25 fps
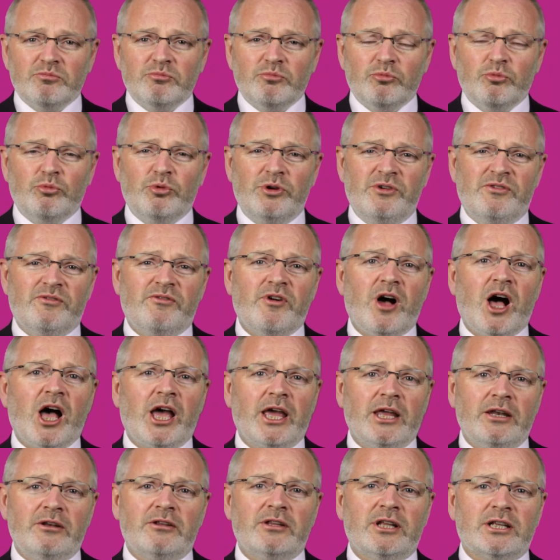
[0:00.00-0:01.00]
we
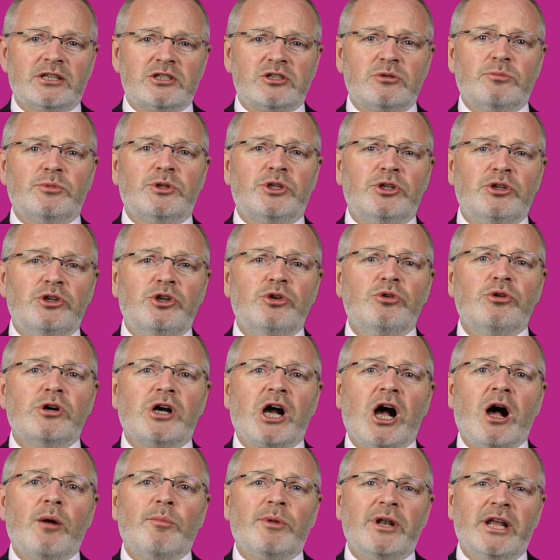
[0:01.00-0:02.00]
find that some of the new
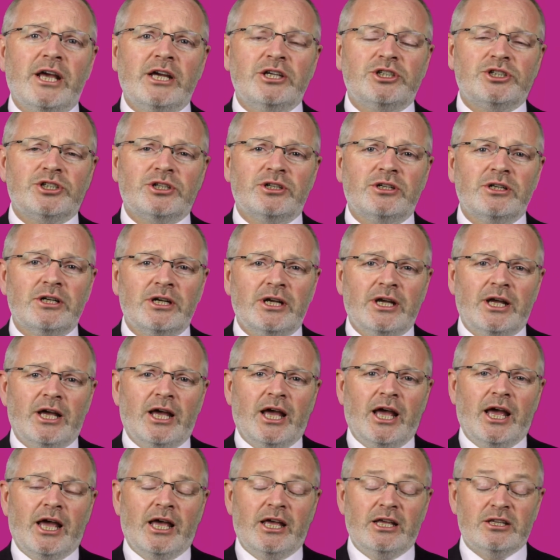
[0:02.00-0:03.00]
accommodation
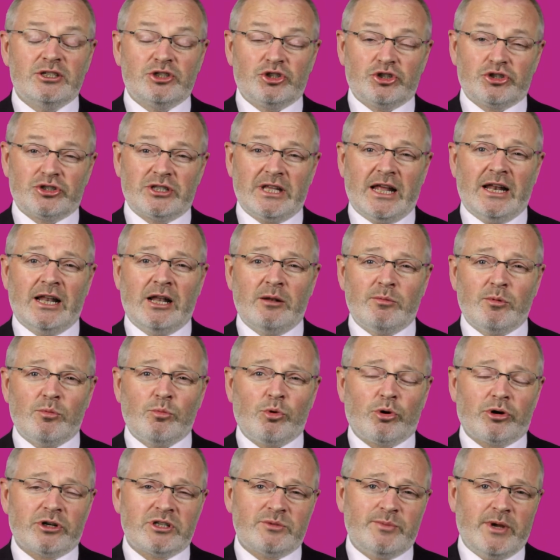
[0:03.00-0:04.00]
is just that little bit
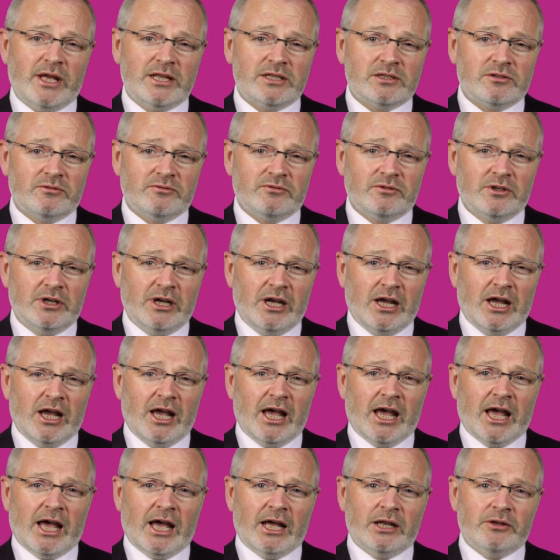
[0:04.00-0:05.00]
more expensive,
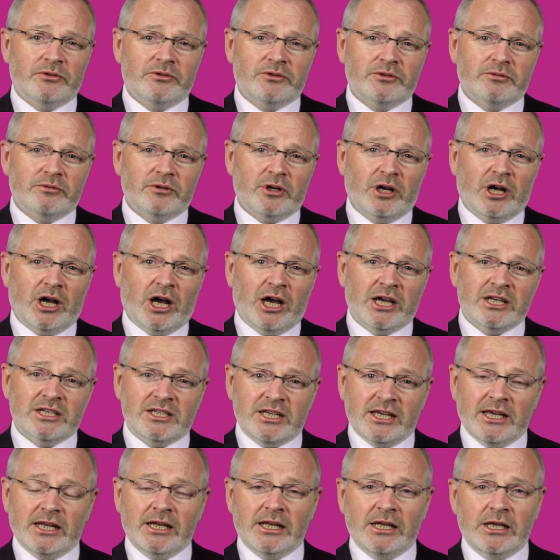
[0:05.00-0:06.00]
and
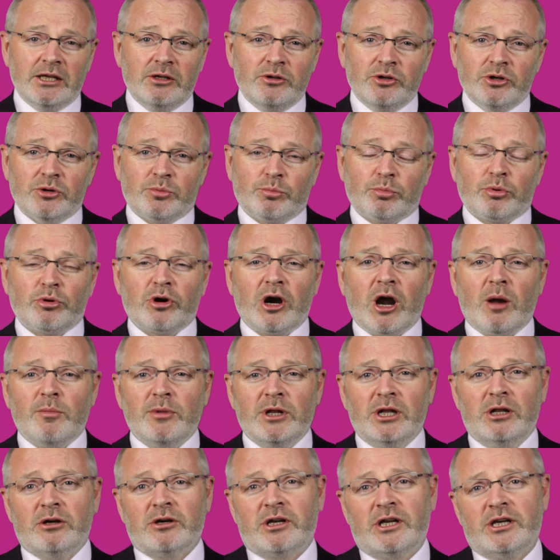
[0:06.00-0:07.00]
ideally you're
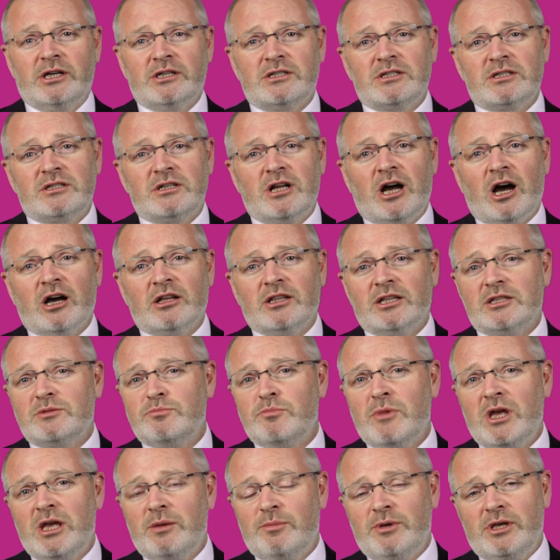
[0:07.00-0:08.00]
probably looking at stock that's
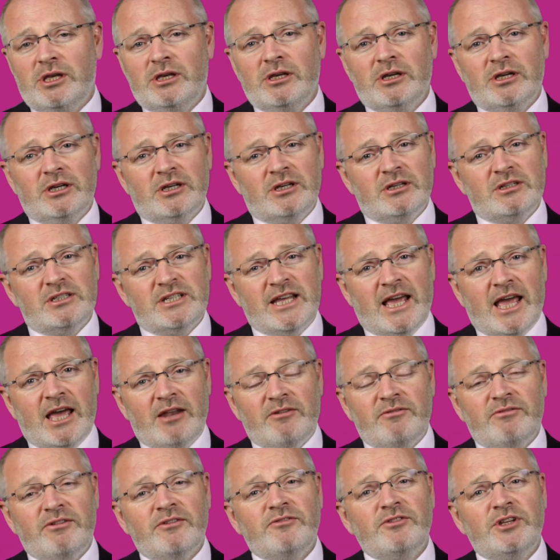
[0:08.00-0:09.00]
maybe
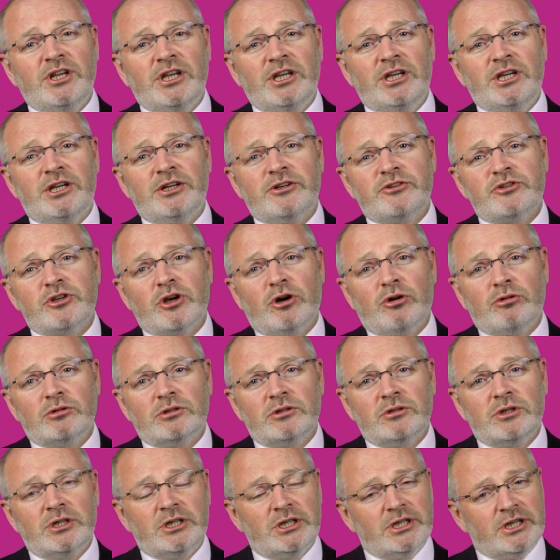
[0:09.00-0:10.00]
10-15 years old.
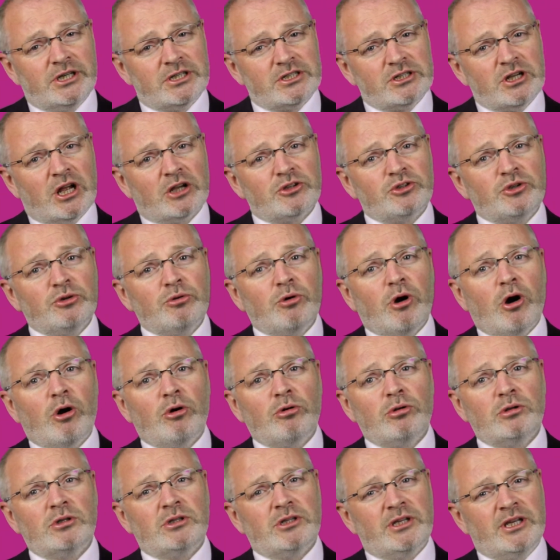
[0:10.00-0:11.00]
It's not too
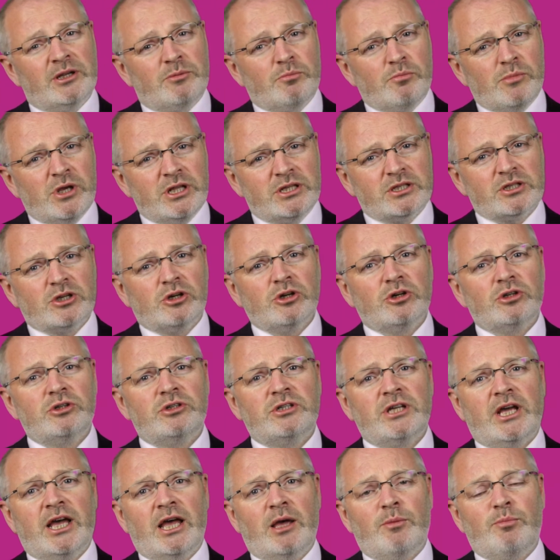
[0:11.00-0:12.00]
old, it meets good
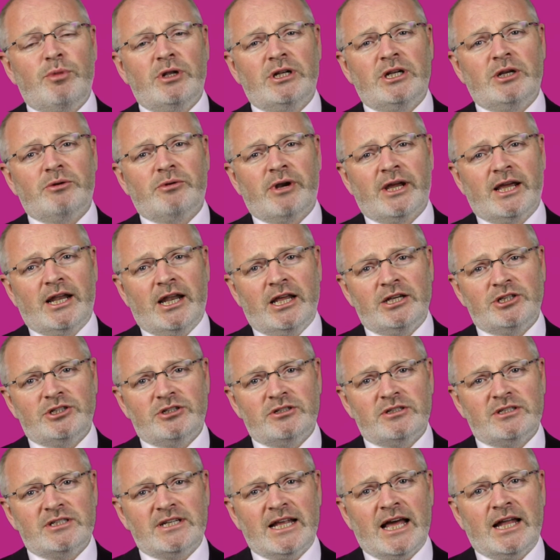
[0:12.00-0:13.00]
building
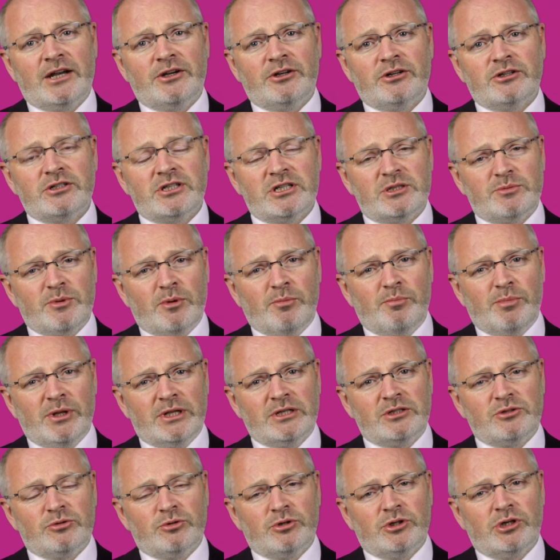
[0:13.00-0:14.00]
regulation standards, it's been
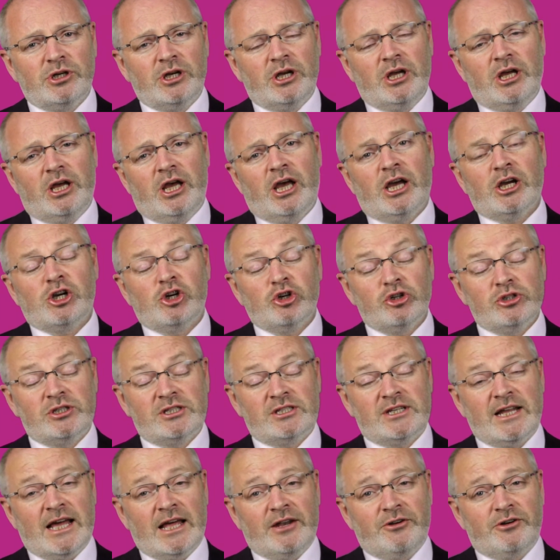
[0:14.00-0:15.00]
built to a good
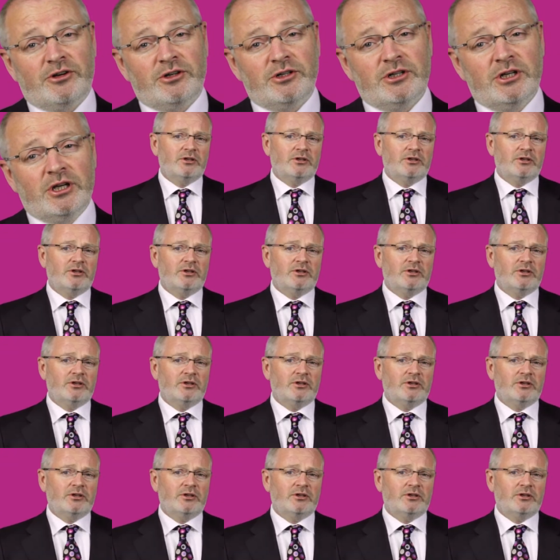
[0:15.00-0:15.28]
standard.